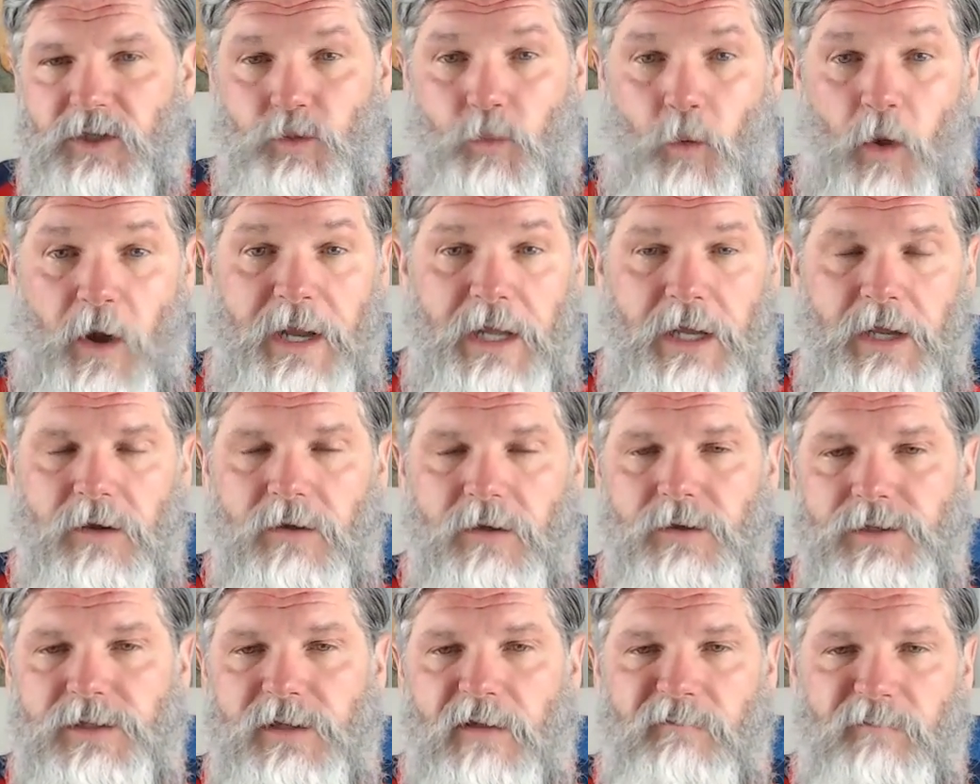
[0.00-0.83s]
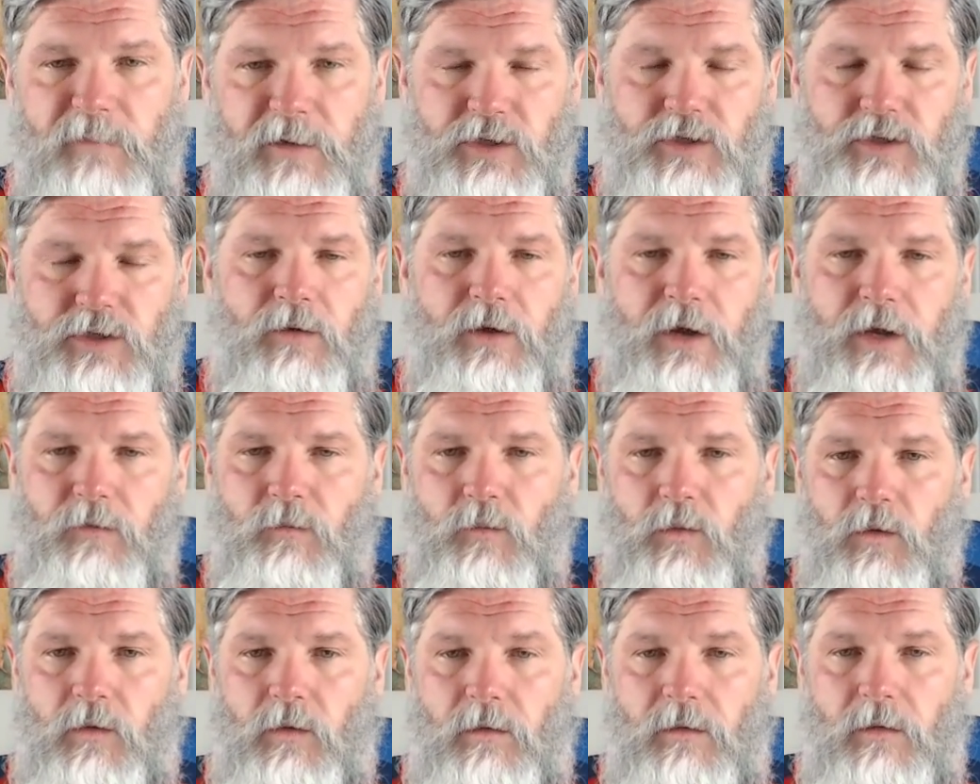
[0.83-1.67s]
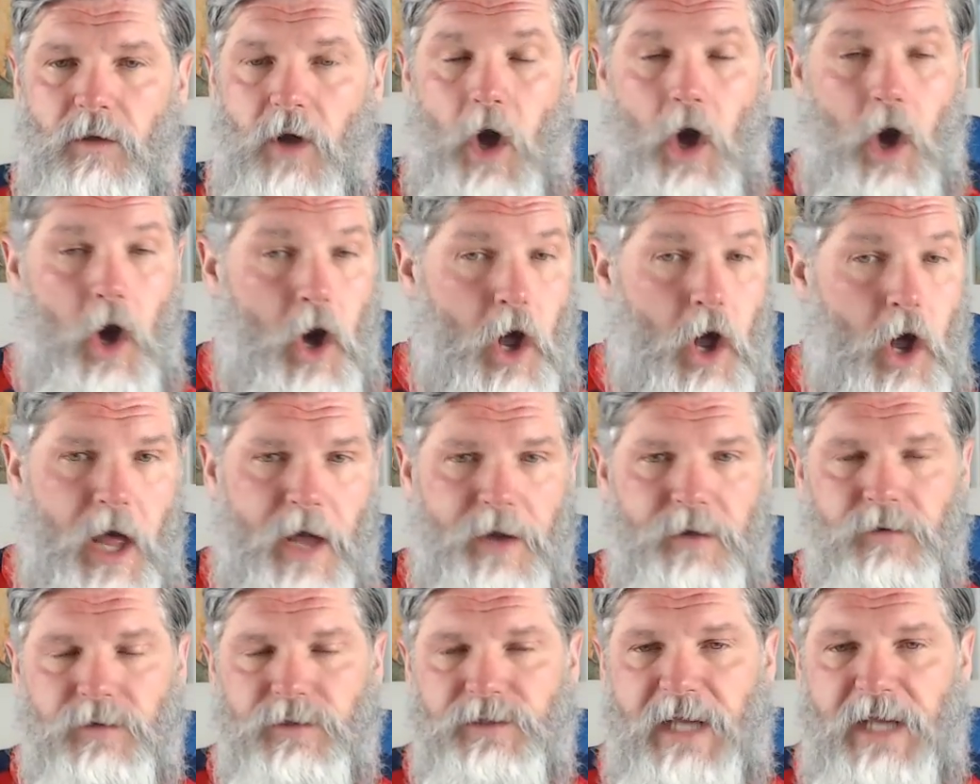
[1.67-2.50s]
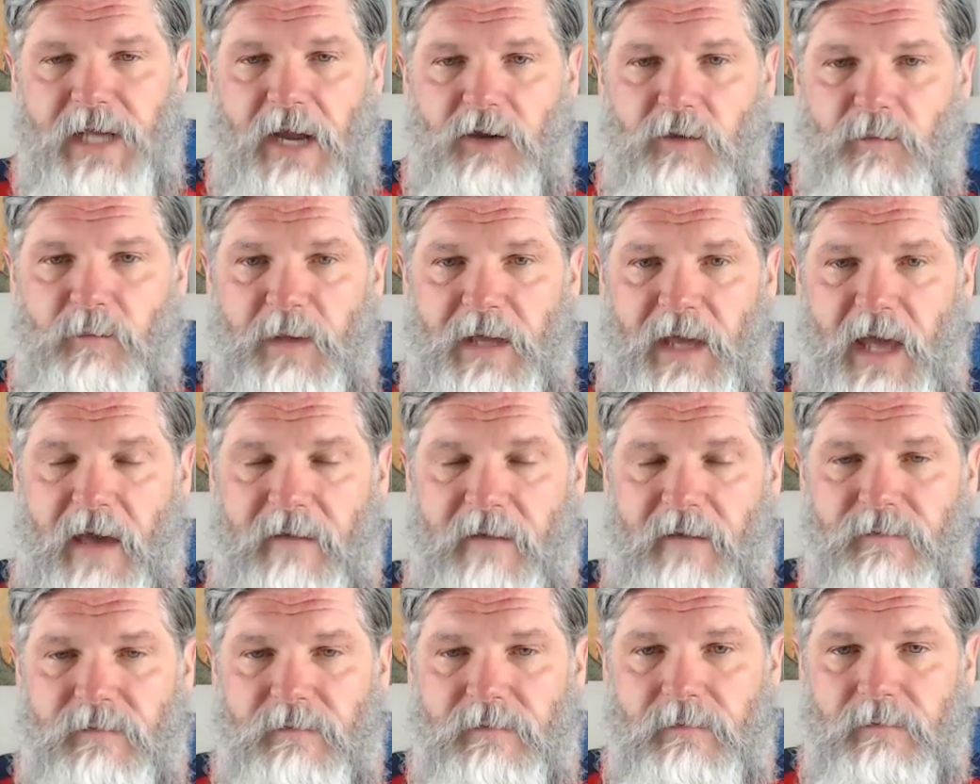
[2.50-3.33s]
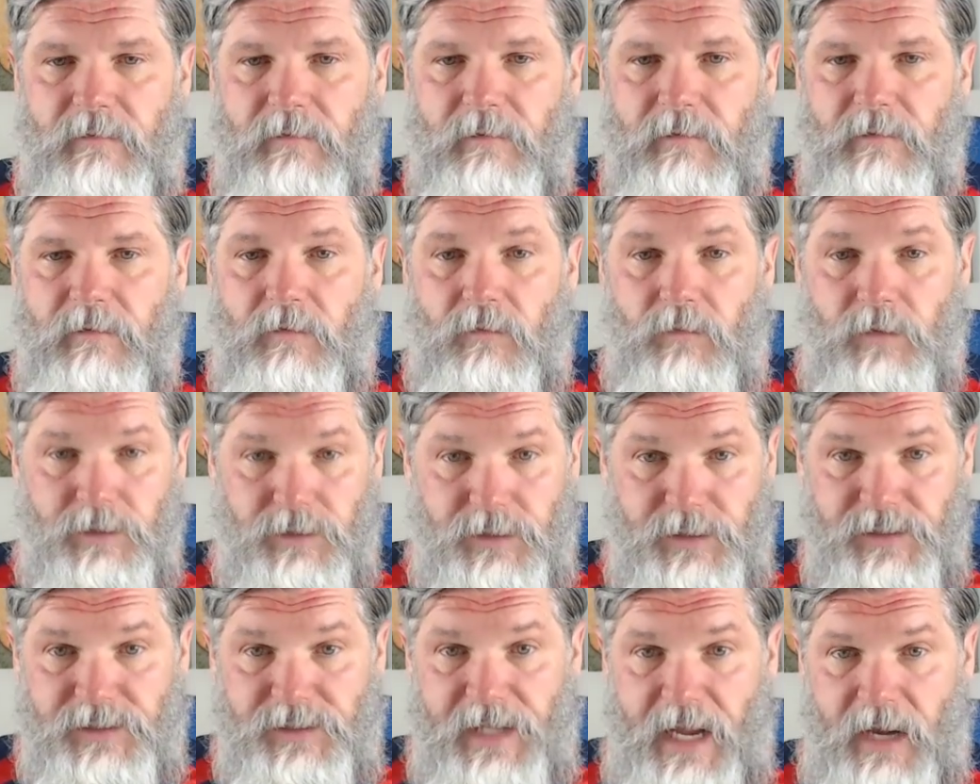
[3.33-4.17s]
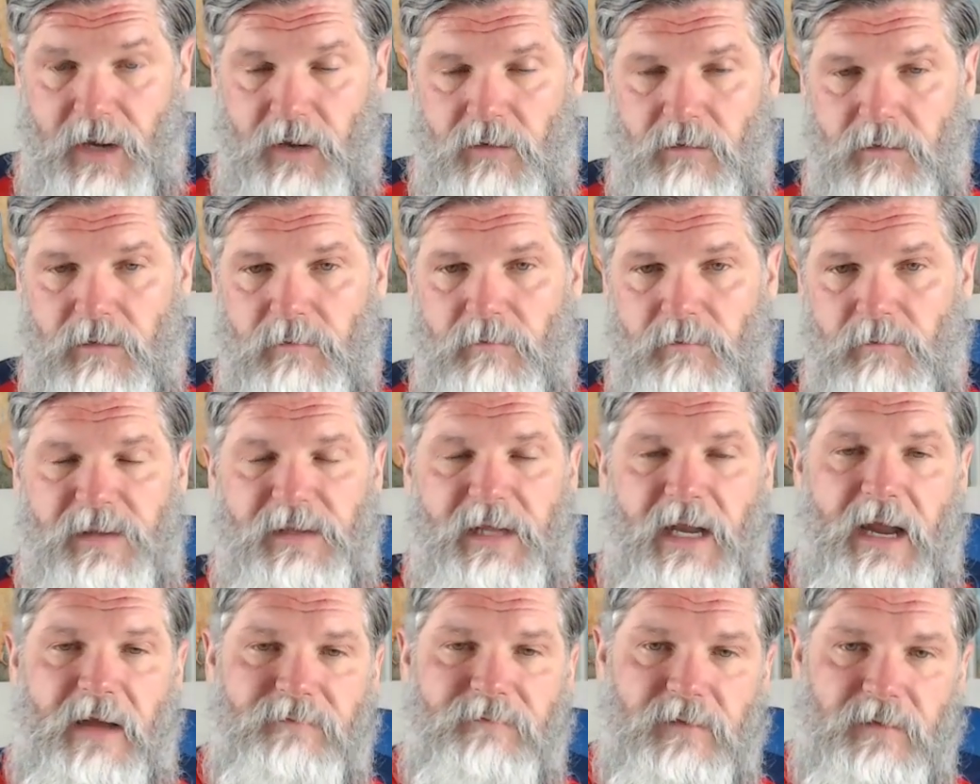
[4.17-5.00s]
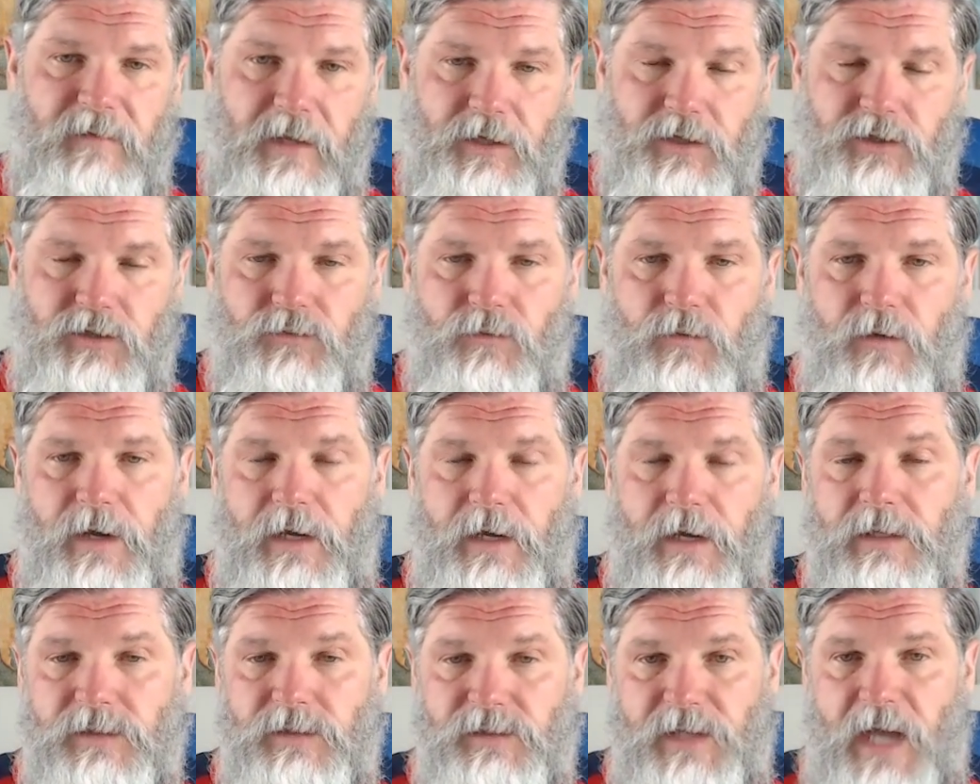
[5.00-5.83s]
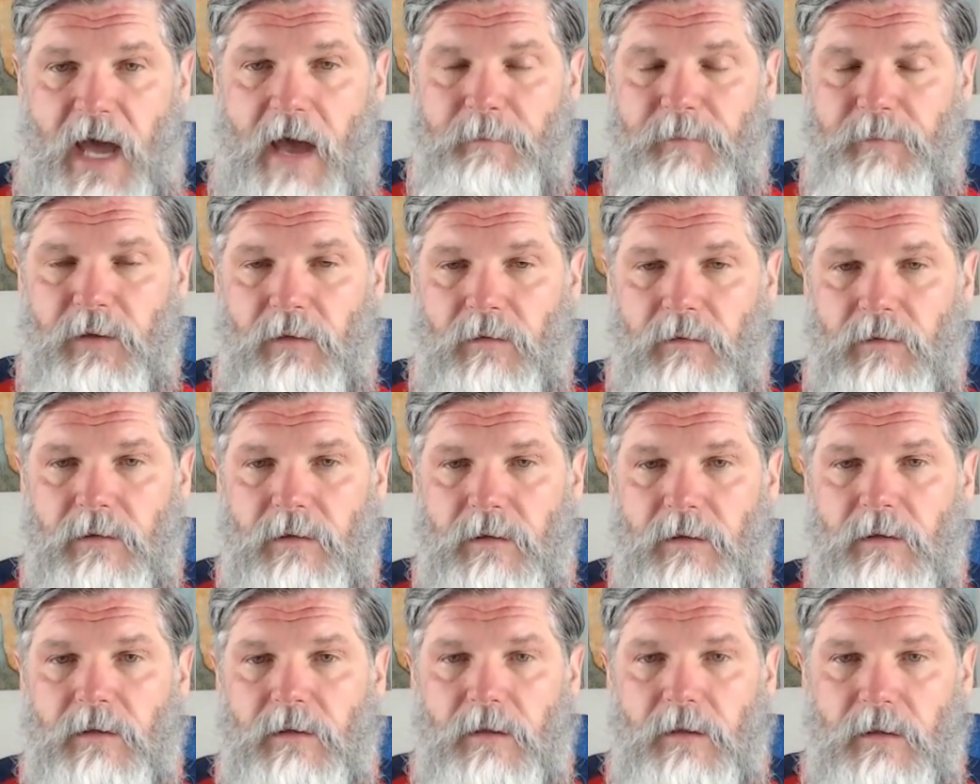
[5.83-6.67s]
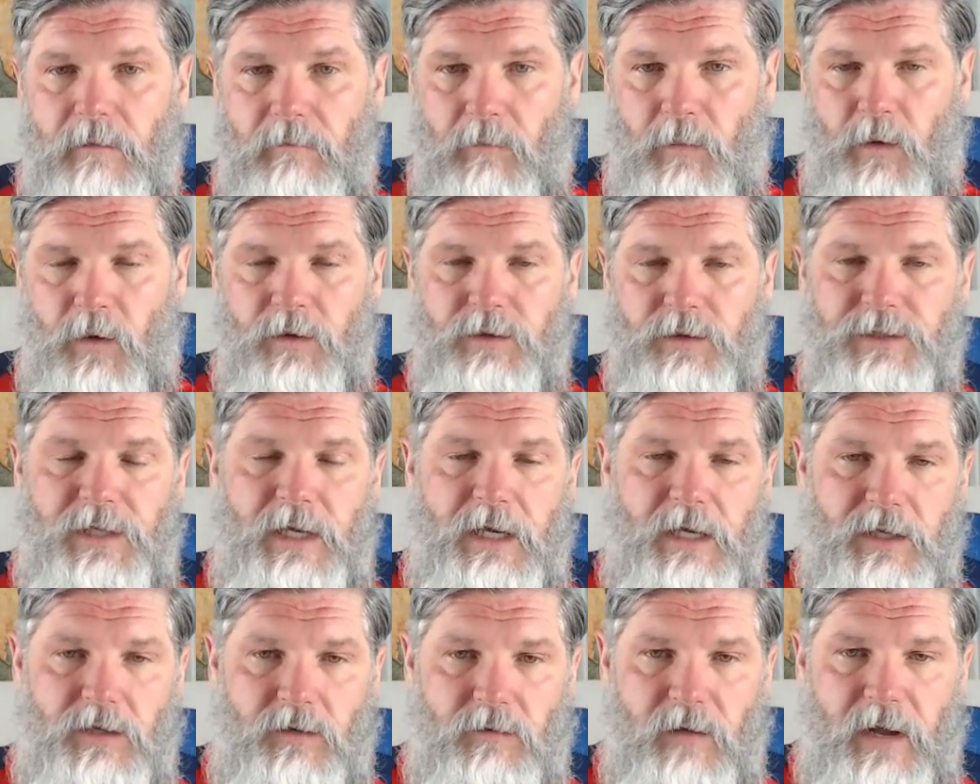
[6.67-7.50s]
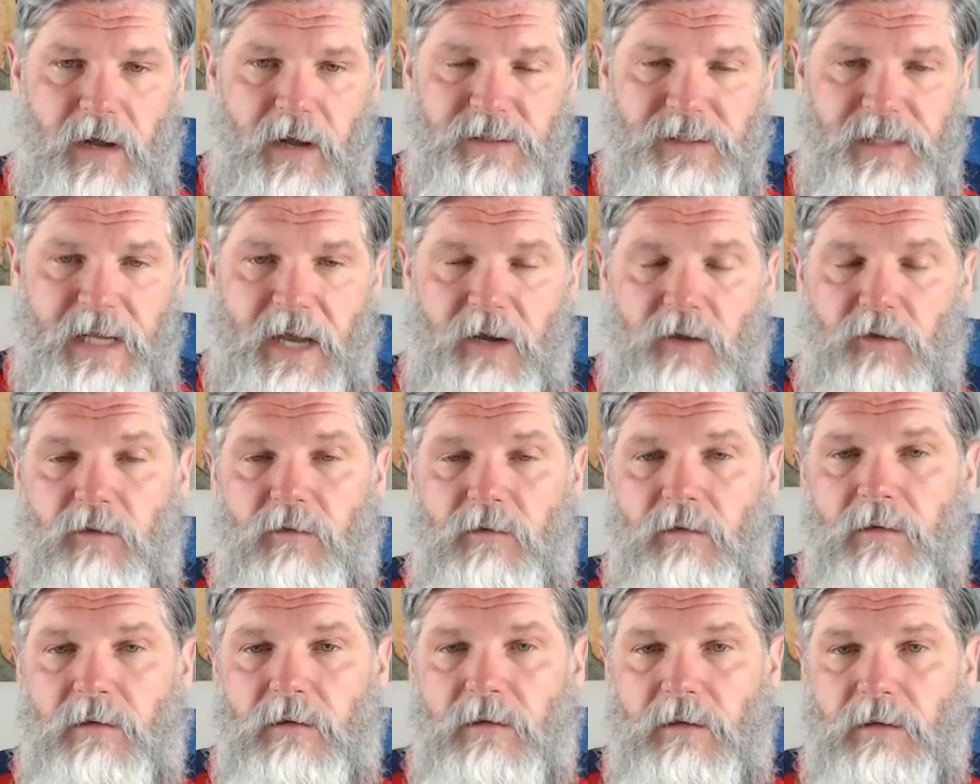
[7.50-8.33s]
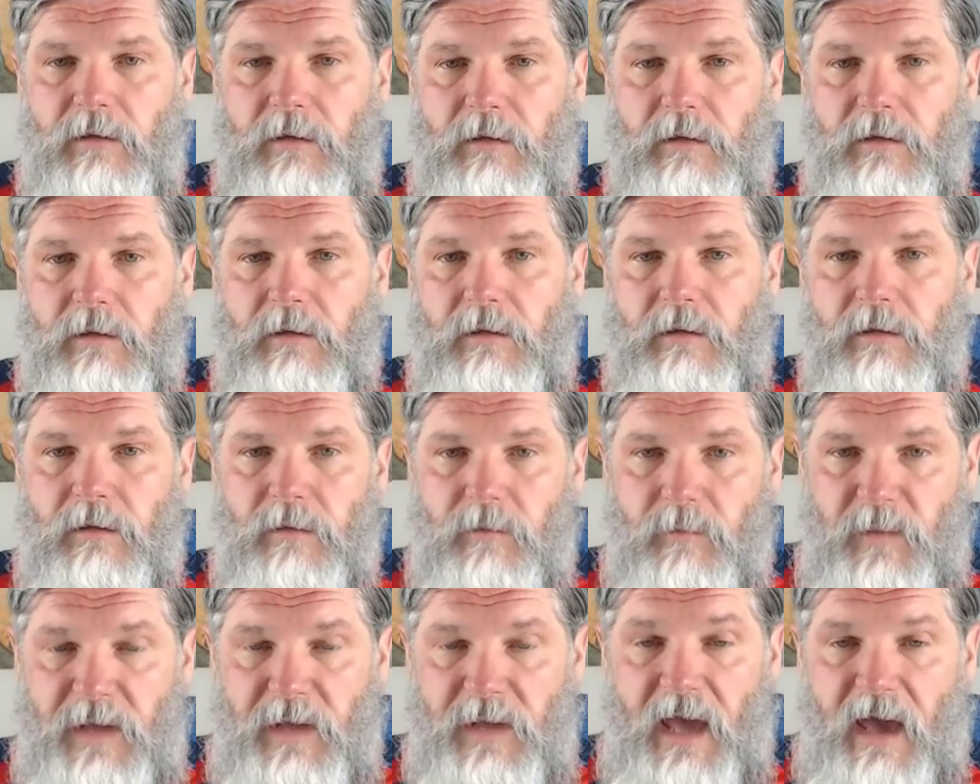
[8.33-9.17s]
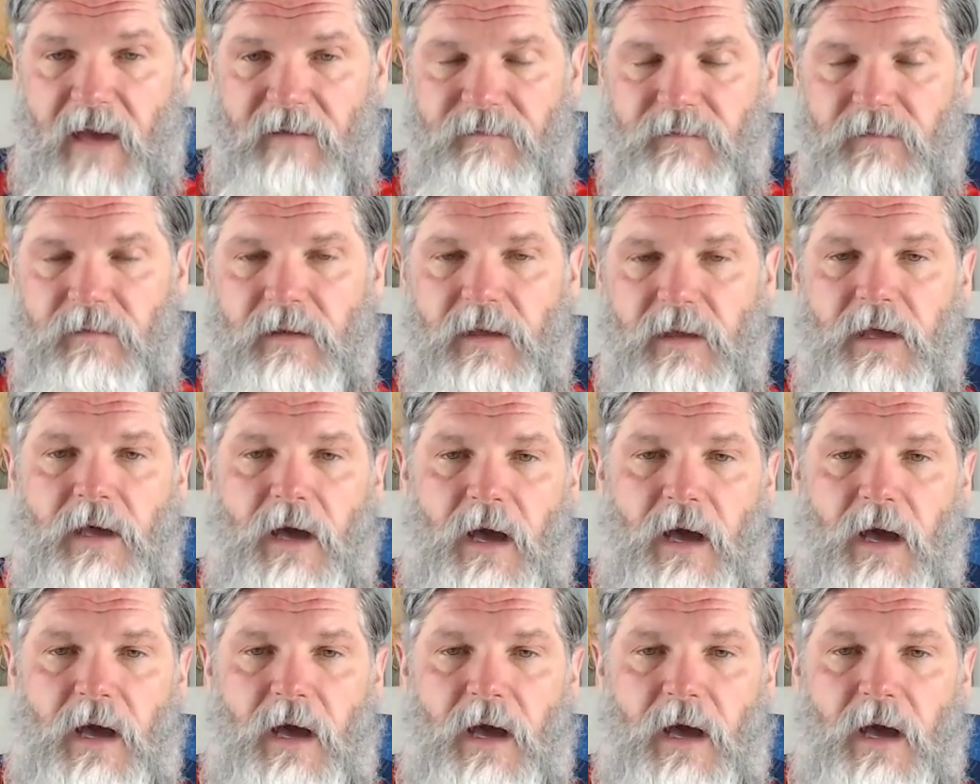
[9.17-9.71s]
20 years of majority rule, all under ZANU-PF, originally ZANU, but then after they destroyed ZAPU, merged it to create ZANU-PF.